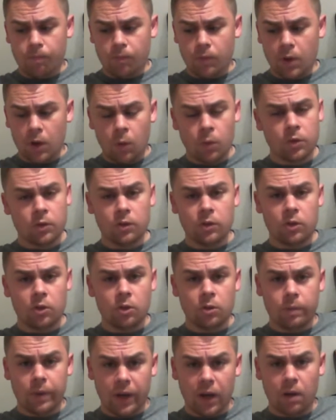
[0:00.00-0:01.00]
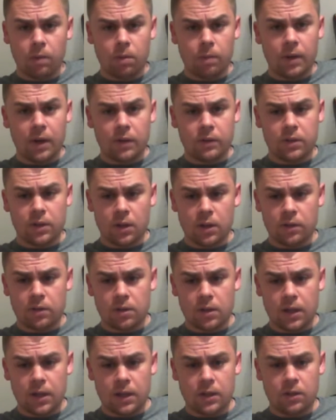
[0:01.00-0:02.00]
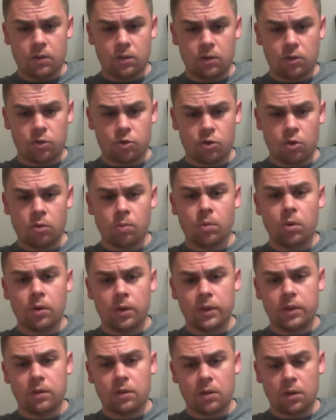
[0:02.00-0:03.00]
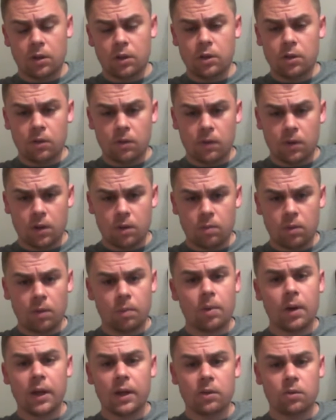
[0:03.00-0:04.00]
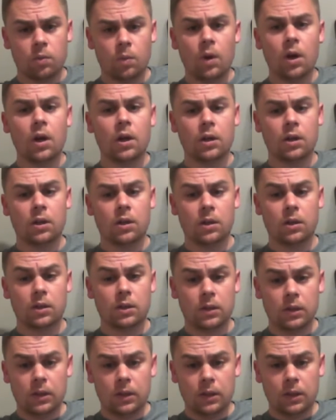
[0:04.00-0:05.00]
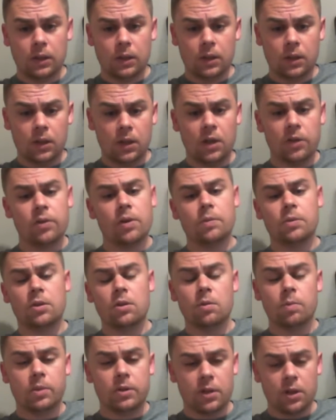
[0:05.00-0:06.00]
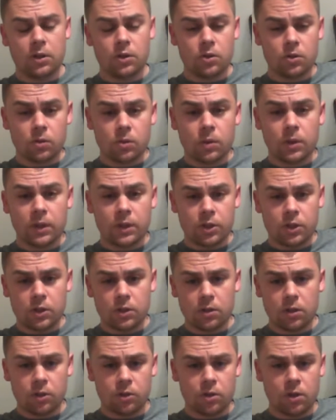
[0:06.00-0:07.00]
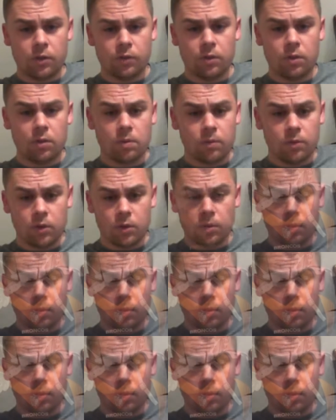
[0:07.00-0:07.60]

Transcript: I wasn't too beat up about it. I still had strong points, and I knew that my players were going to live up to the potential which I drafted them for.